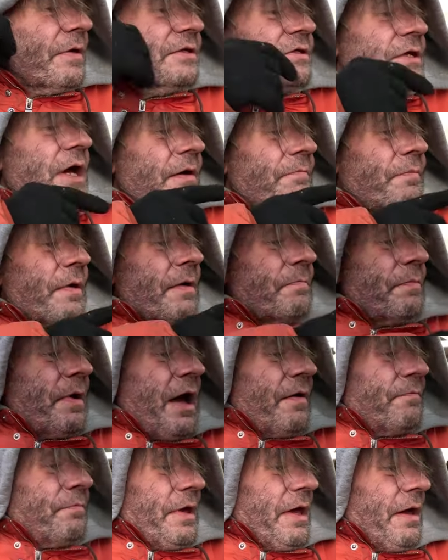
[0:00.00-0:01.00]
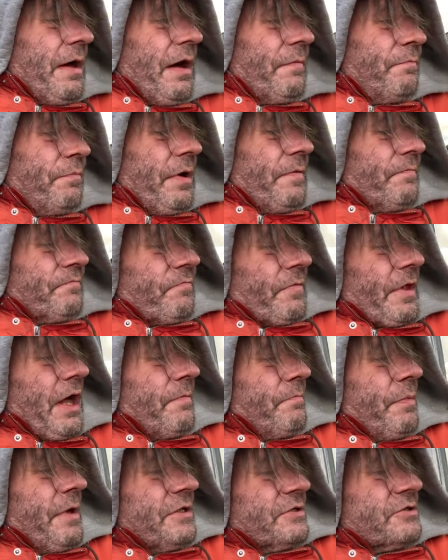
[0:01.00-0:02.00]
been, been like been, every I've time been, I walk I've, past.
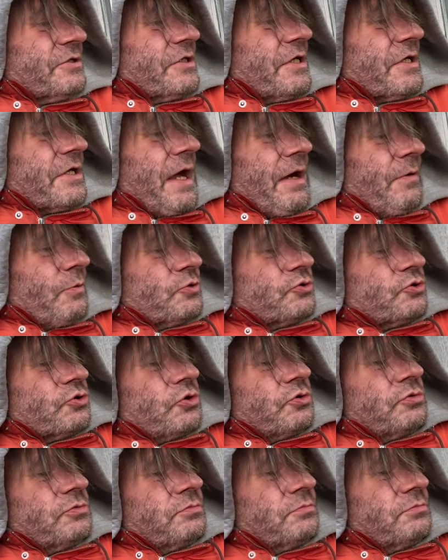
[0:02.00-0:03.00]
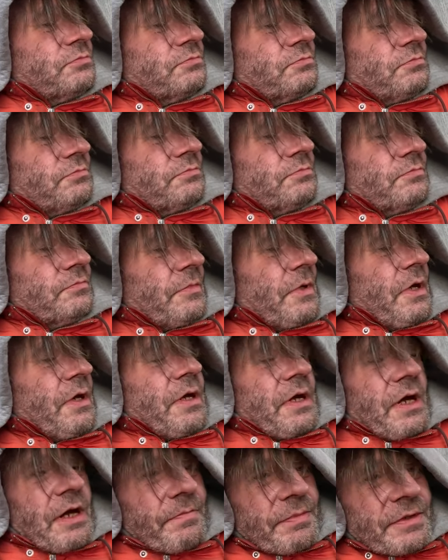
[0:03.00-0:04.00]
I've been to the council. Right
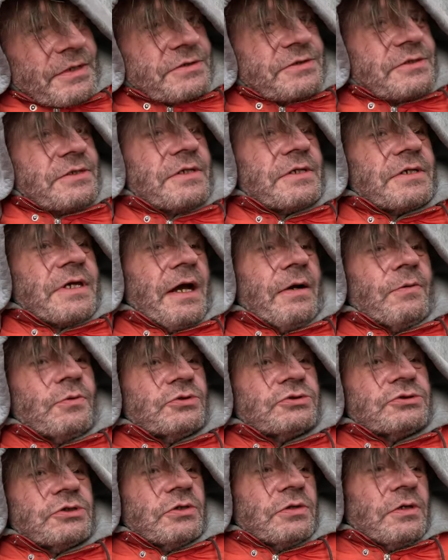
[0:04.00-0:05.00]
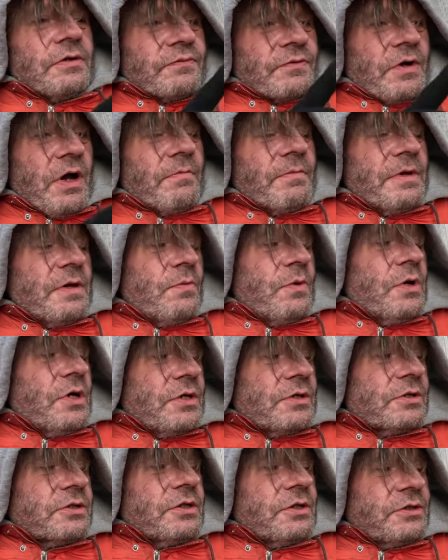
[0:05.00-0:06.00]
been to the council, I've mm. got me
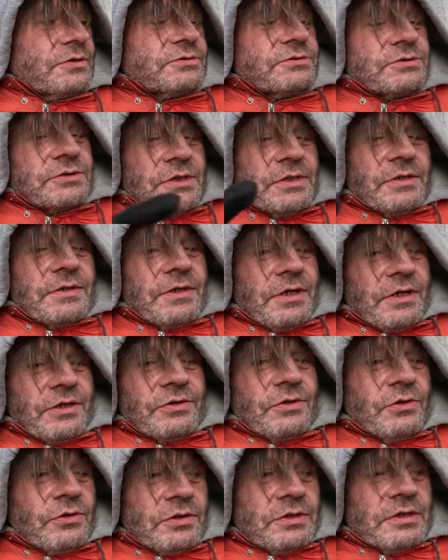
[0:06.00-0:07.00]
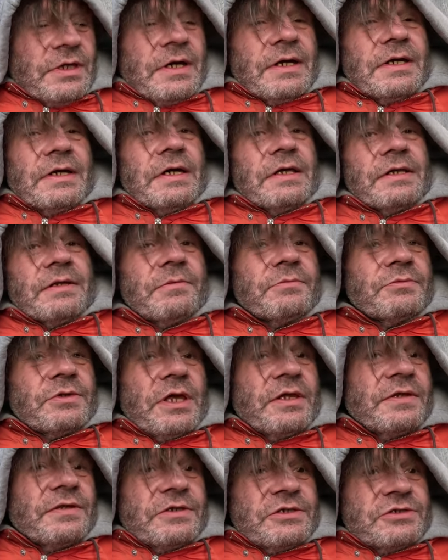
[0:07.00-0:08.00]
workers and all that,
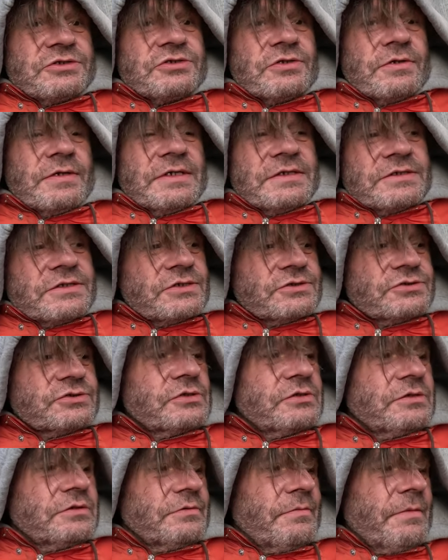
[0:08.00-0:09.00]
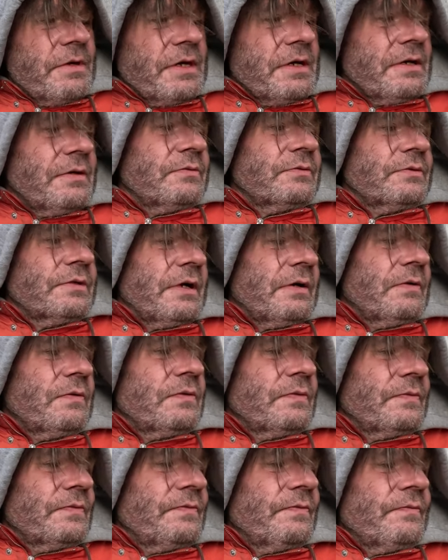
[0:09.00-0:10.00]
and, and they're trying to sort me out
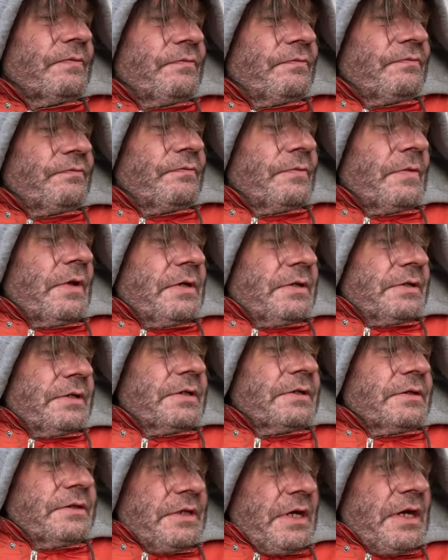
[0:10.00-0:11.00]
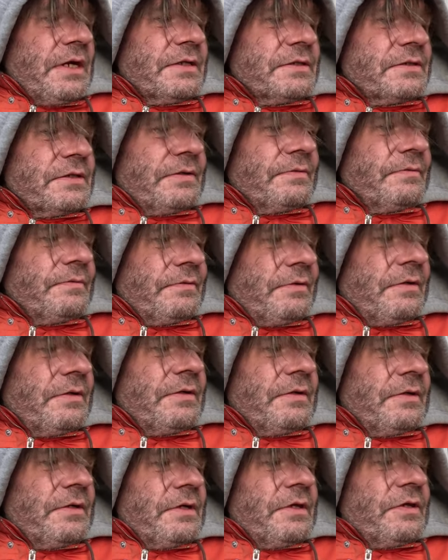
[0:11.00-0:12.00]
now. Trying to sort you out, yeah? Yeah. A place
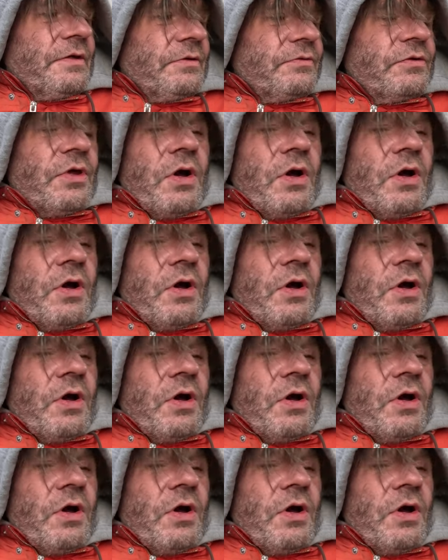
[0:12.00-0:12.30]
to stay?